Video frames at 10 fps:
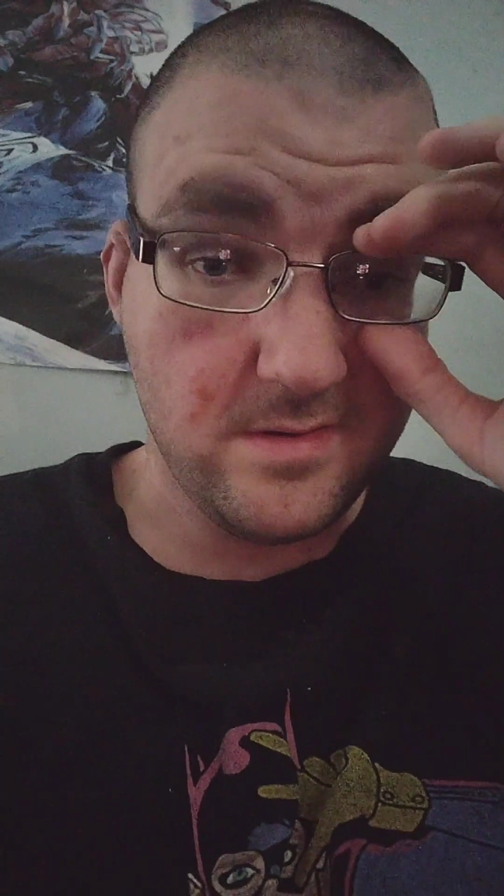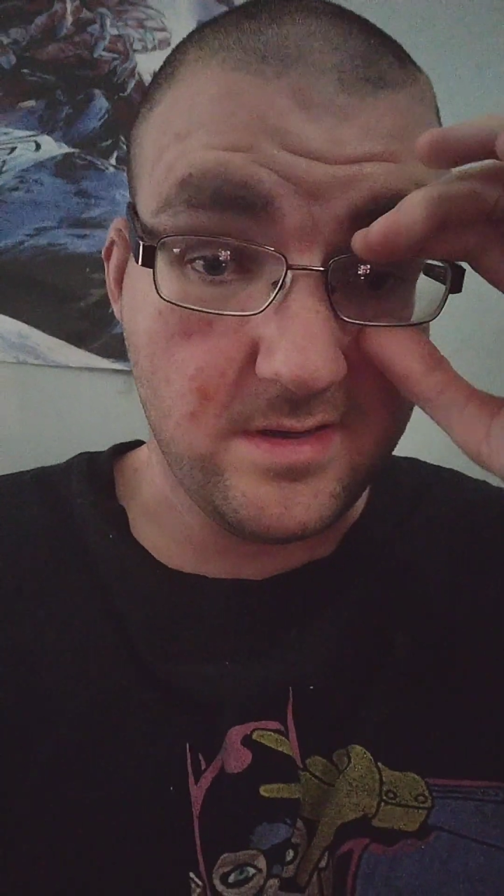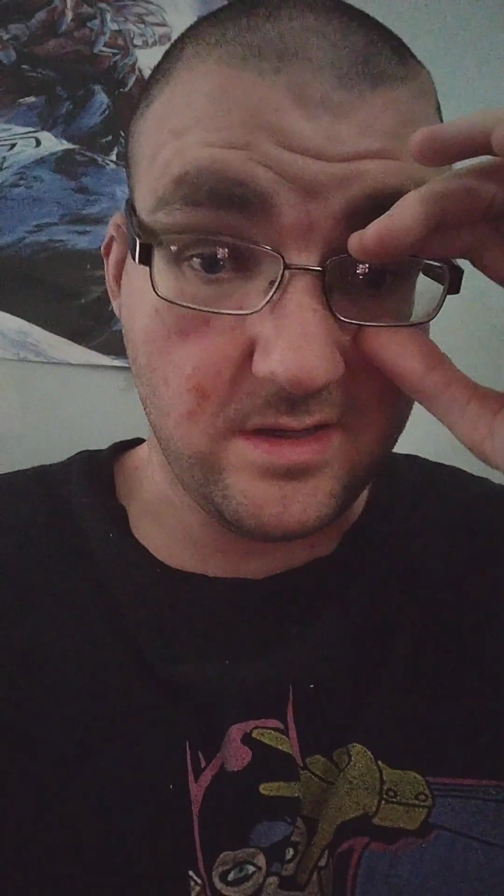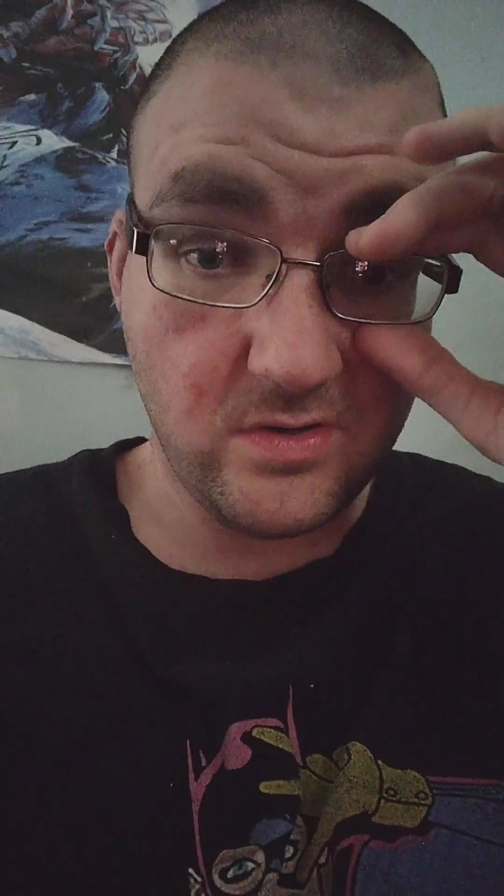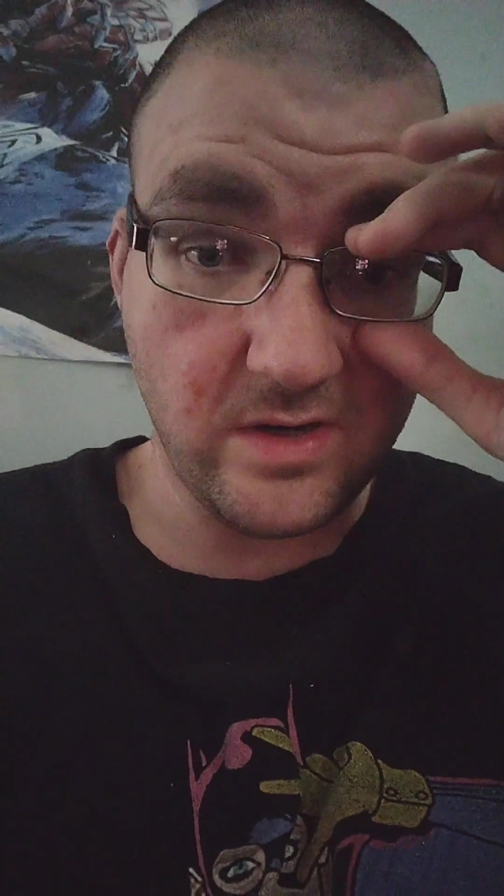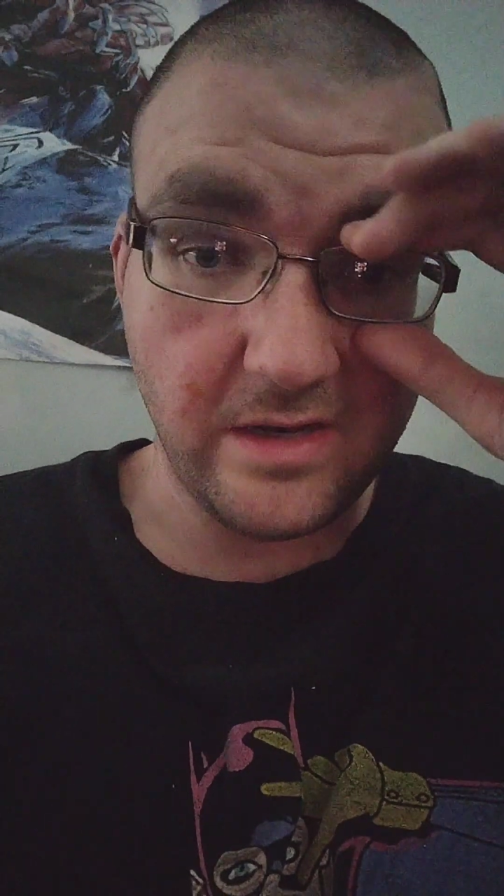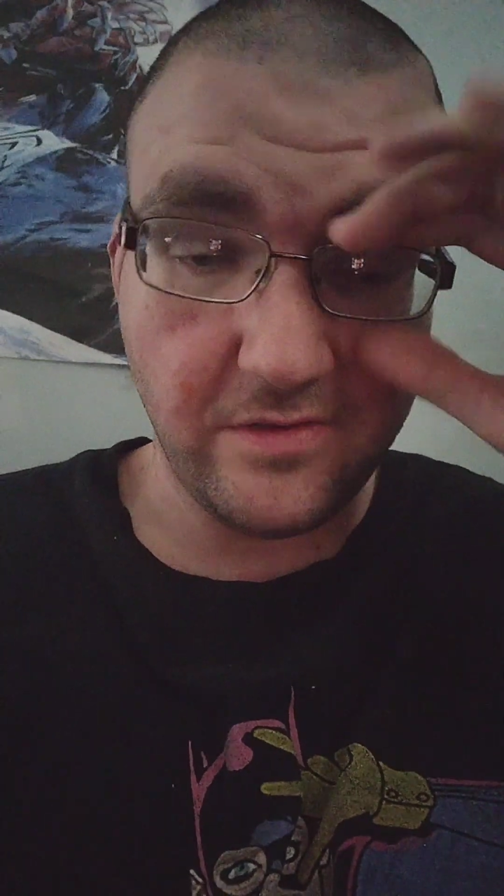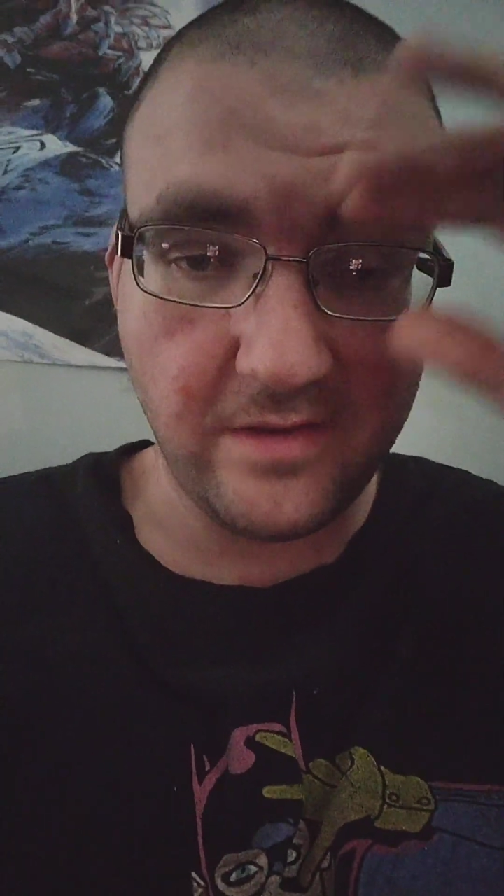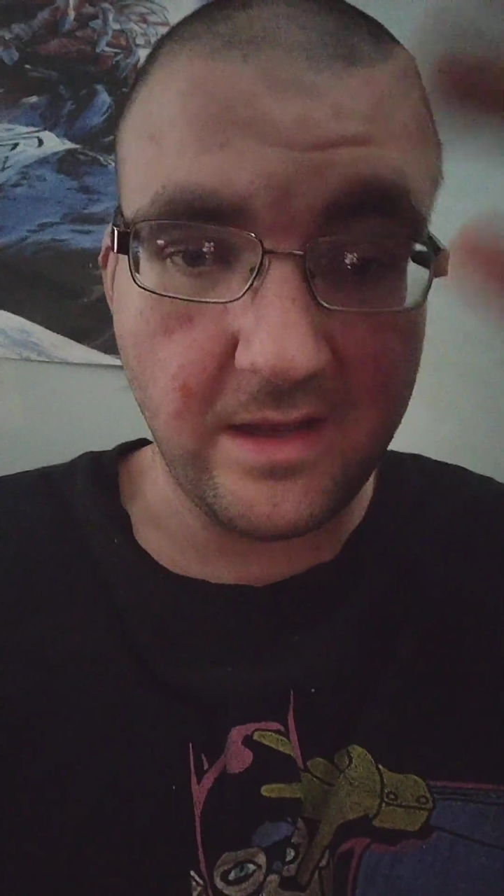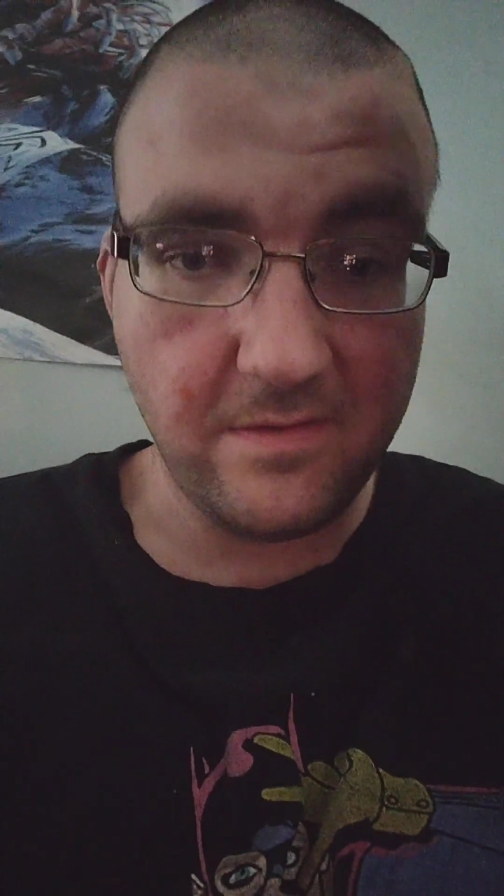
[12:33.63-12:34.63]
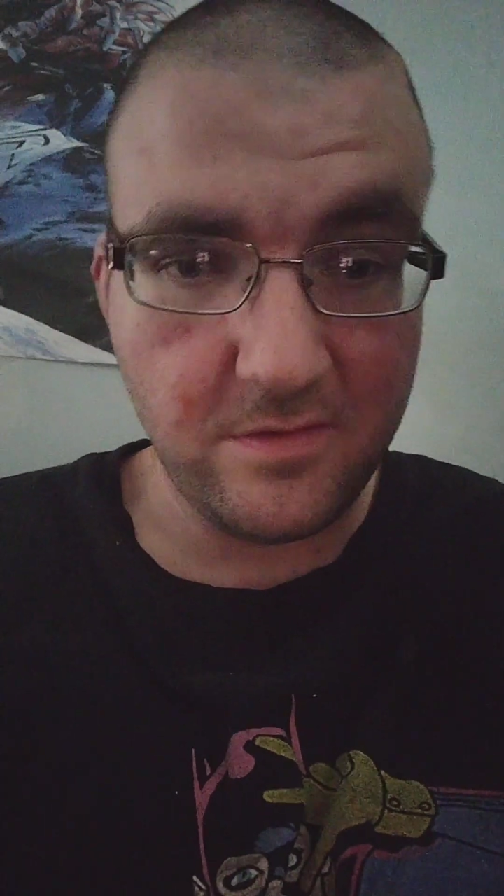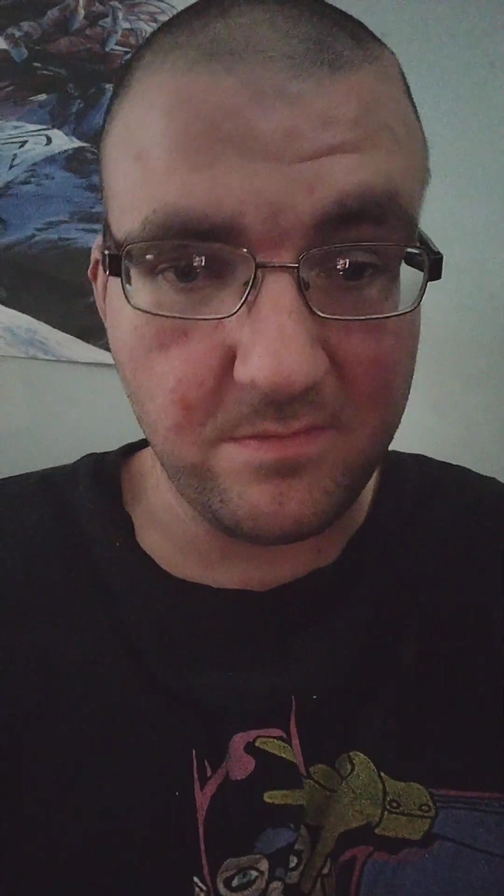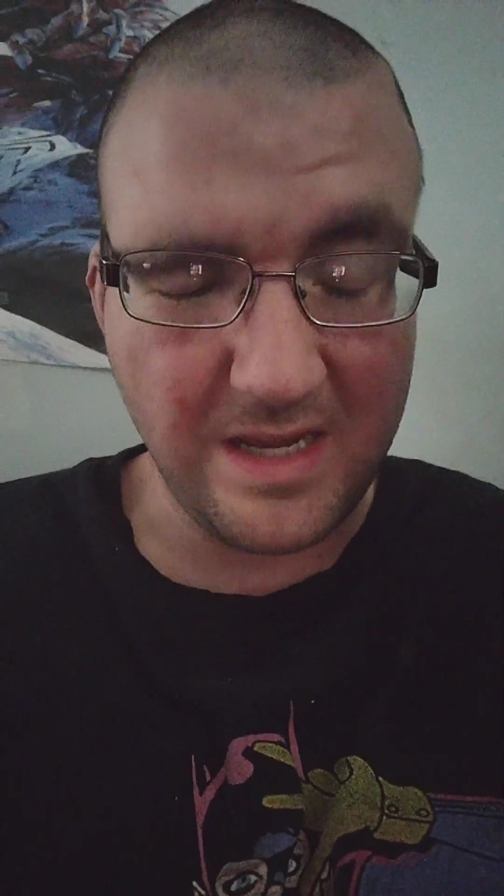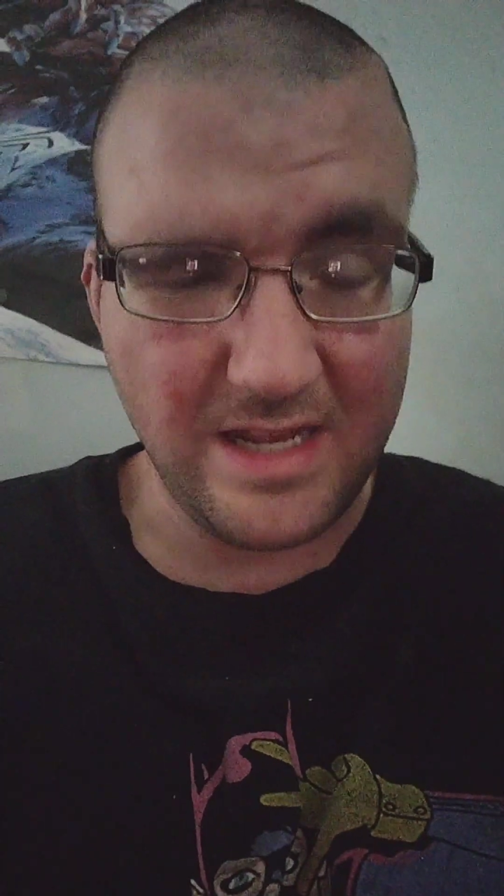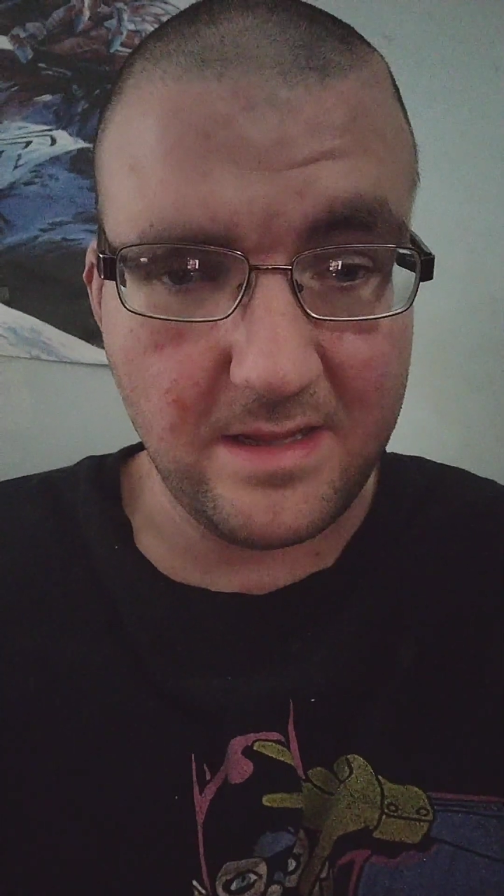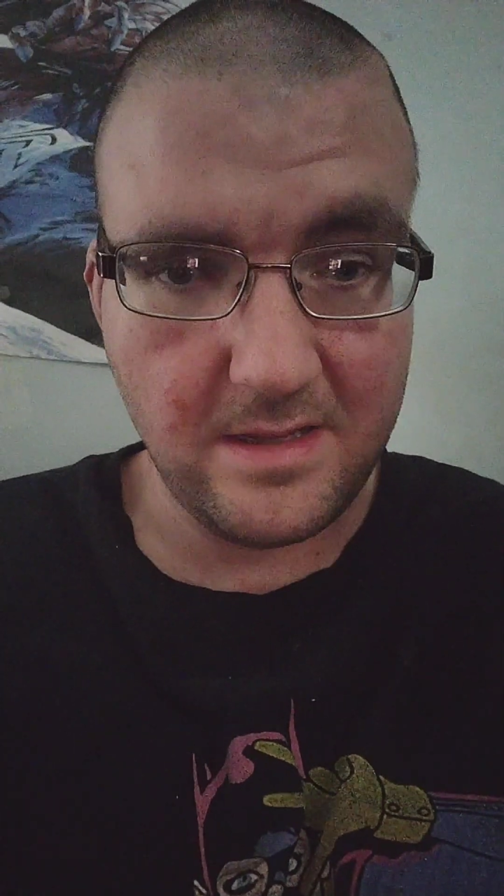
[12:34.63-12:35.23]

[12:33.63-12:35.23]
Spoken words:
and try to save humanity